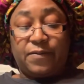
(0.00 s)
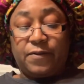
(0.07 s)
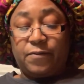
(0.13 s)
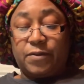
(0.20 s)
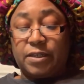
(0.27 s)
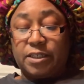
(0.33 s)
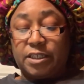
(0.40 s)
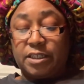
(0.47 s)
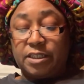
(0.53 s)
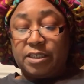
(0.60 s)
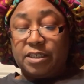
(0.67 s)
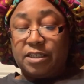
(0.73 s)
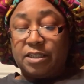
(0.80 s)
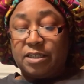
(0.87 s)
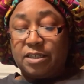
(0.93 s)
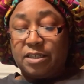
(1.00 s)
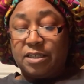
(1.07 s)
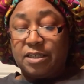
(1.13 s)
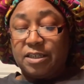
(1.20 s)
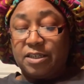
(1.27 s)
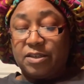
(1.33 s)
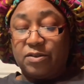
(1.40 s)
watching,
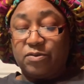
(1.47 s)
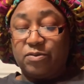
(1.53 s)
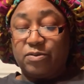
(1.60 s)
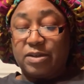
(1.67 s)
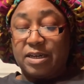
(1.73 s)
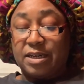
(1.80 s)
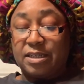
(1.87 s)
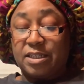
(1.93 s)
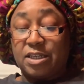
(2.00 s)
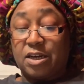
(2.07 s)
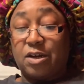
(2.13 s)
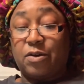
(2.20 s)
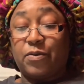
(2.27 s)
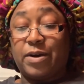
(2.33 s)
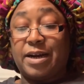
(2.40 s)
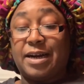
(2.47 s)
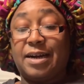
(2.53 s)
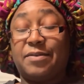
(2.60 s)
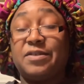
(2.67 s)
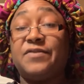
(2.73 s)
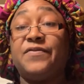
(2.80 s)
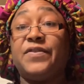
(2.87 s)
you guys saw why I
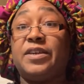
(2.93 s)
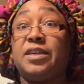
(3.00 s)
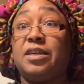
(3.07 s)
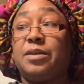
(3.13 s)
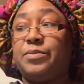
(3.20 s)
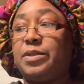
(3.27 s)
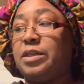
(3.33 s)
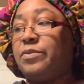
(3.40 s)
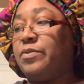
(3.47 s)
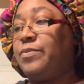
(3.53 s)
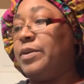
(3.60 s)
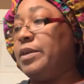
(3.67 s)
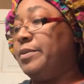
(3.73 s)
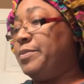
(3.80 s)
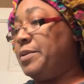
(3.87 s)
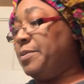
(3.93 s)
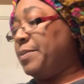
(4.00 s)
was very upset with my Ipsy